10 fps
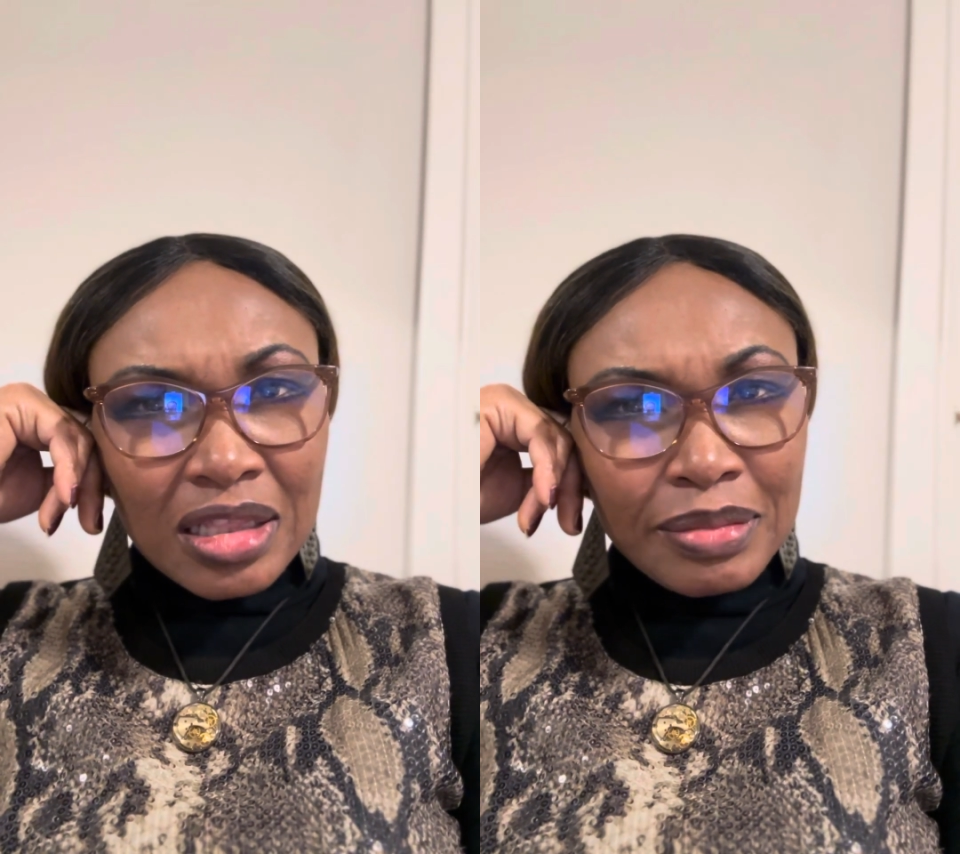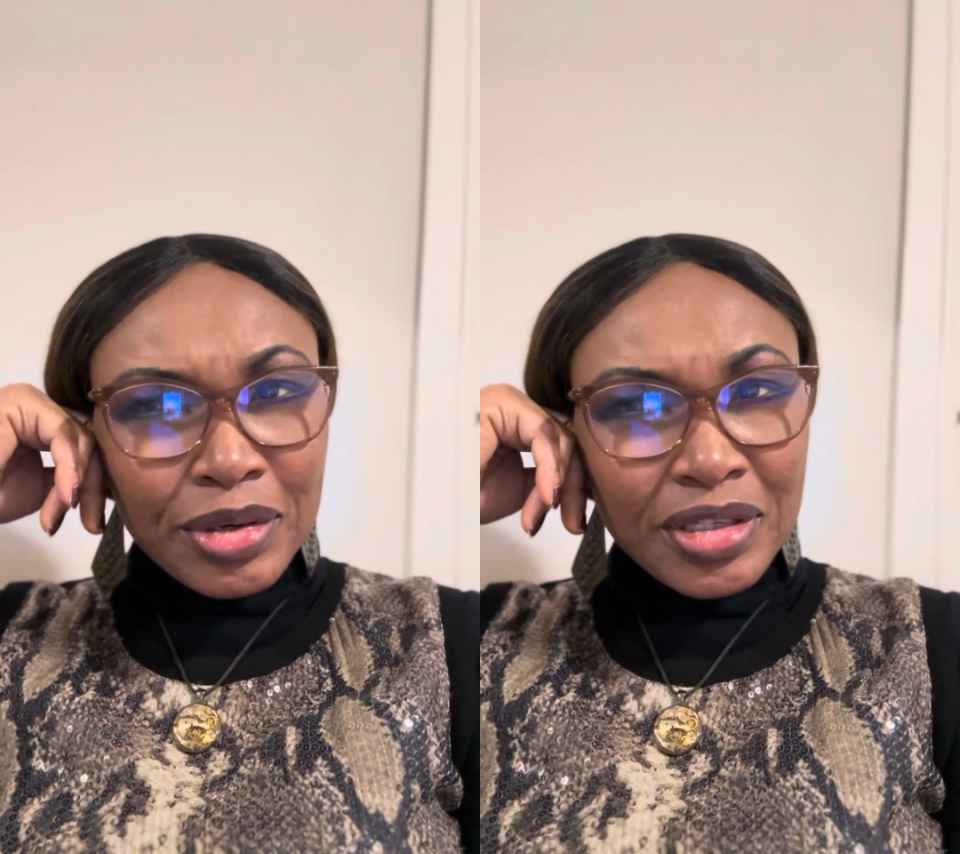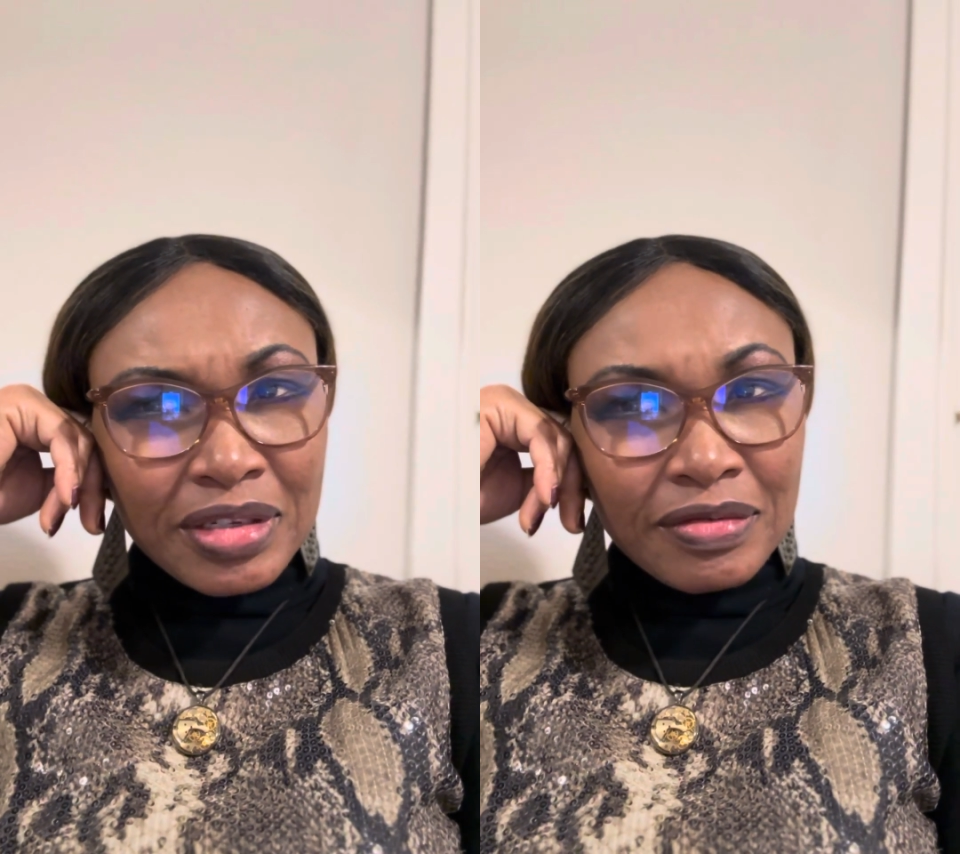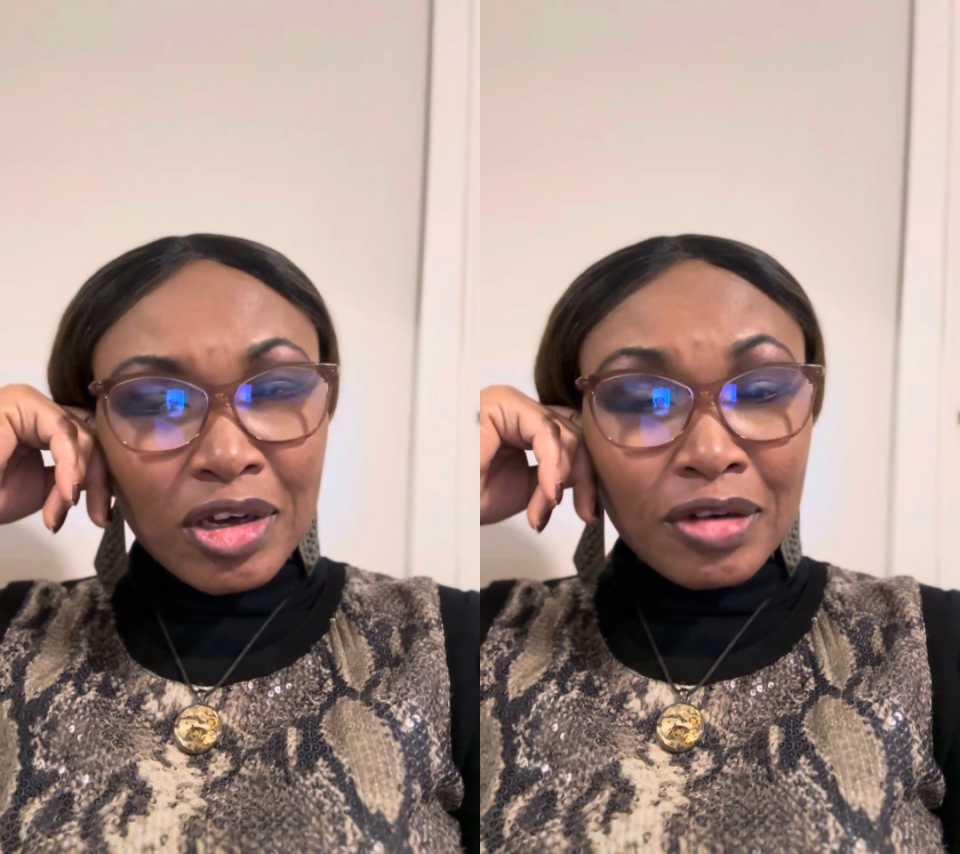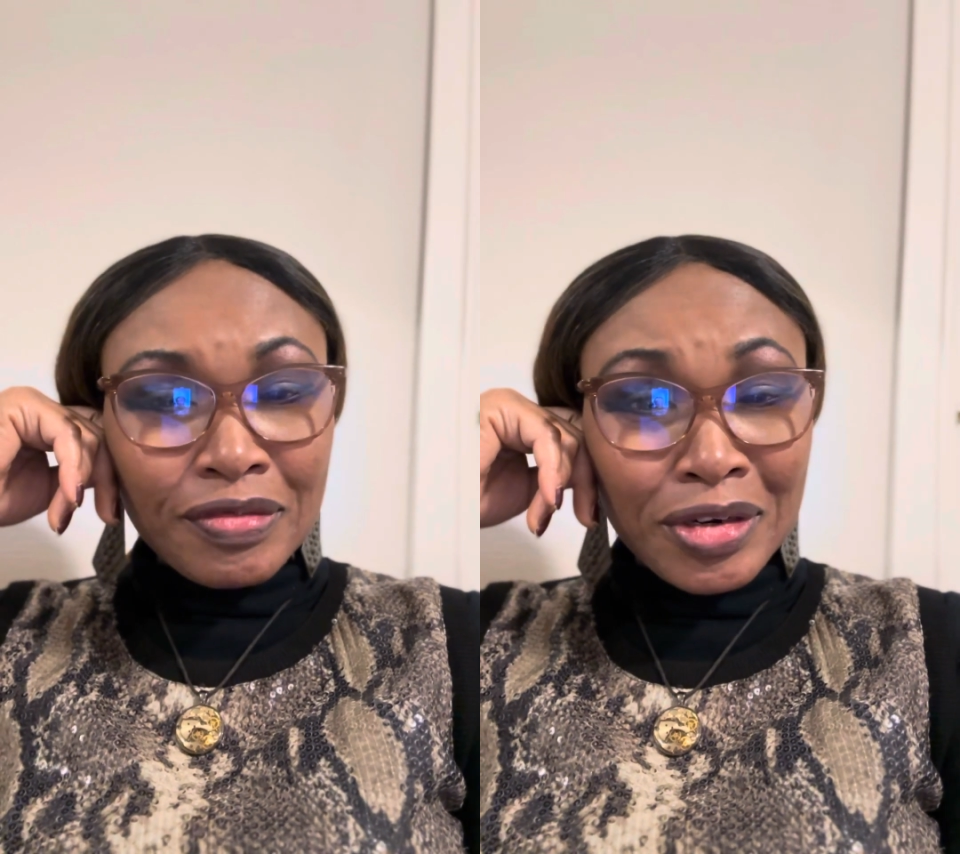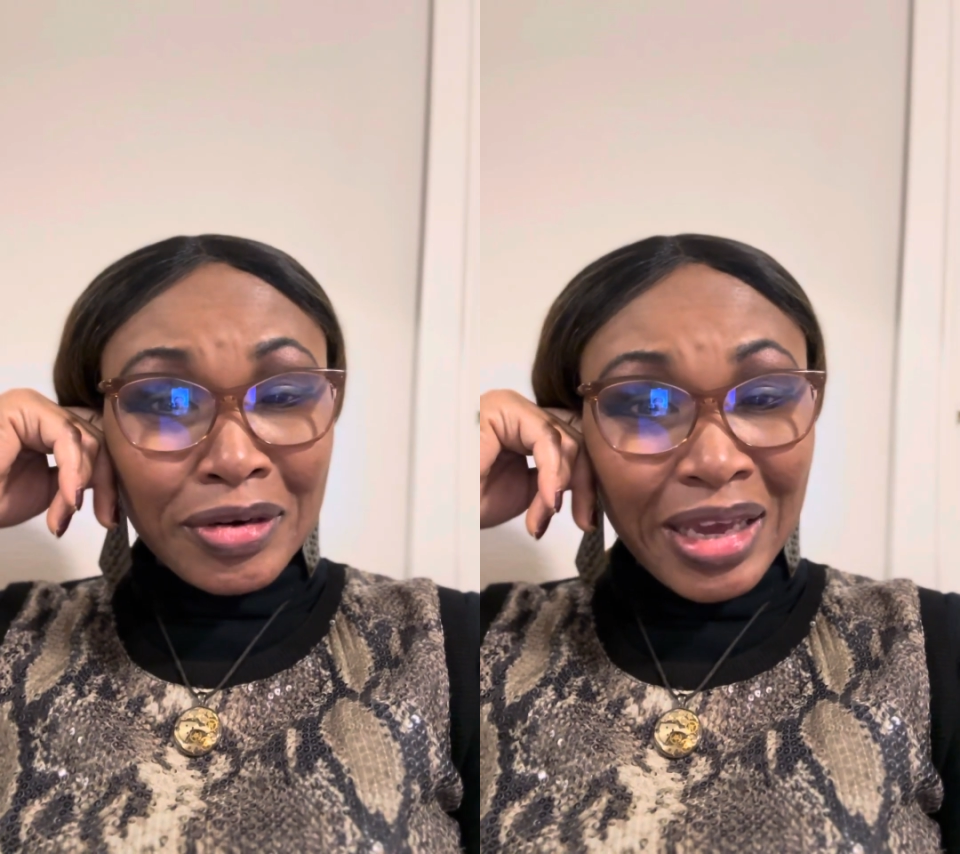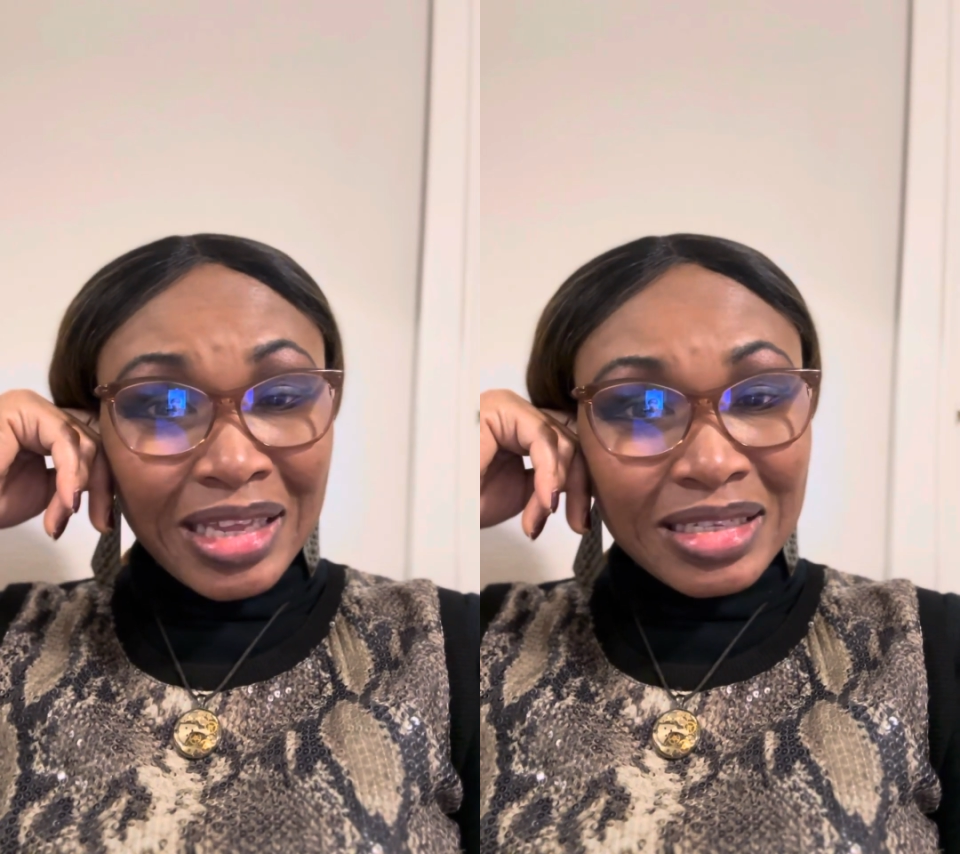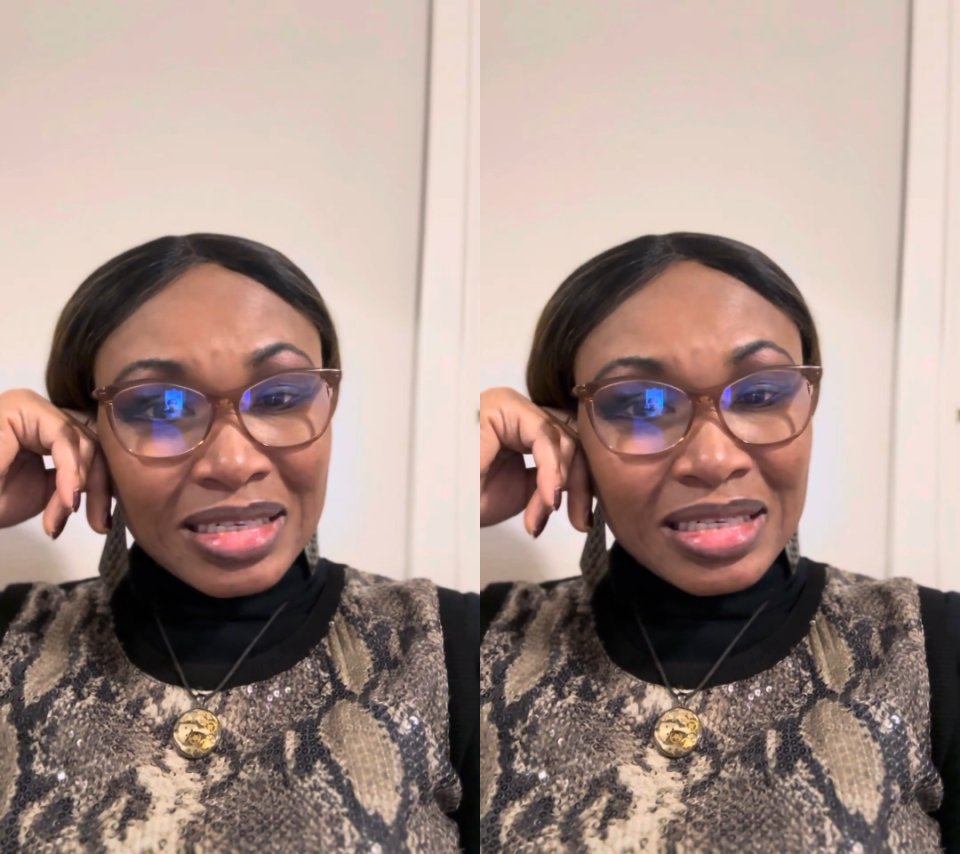the mercy of God for
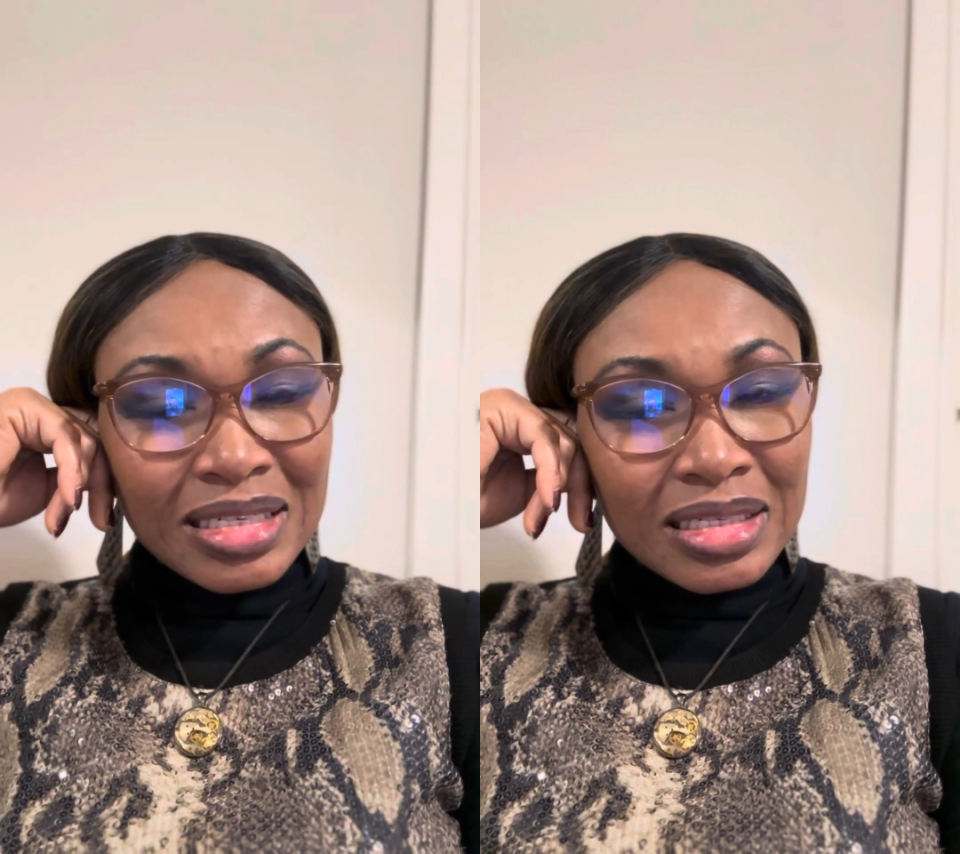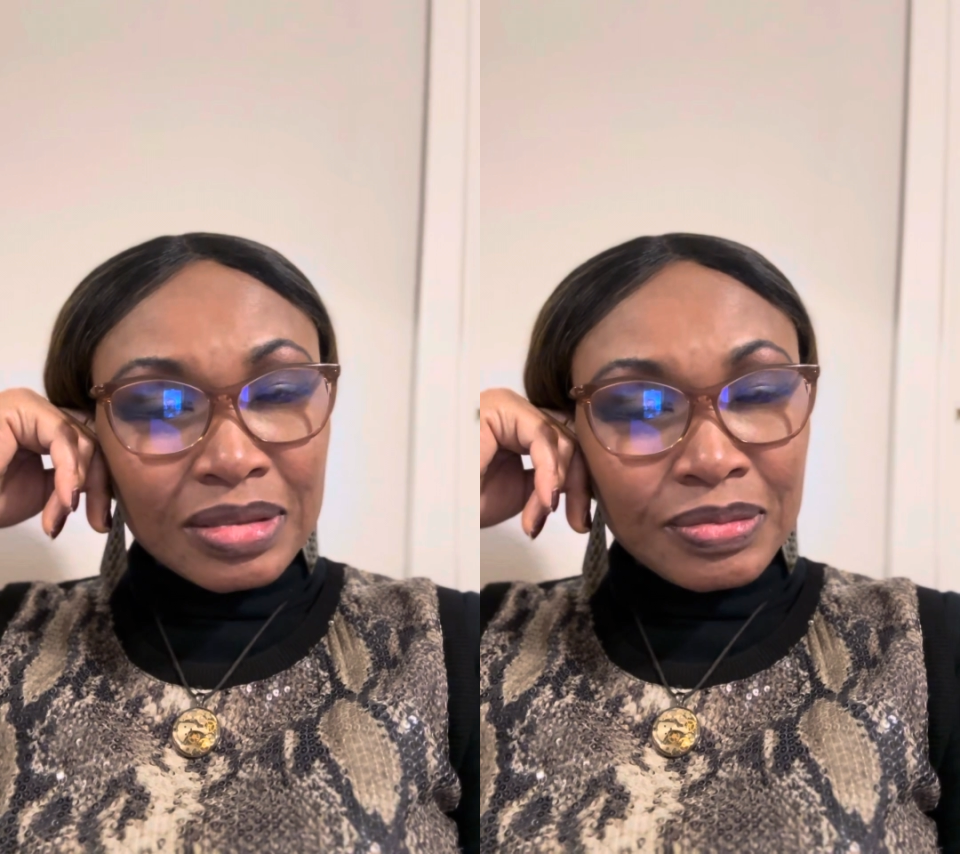granted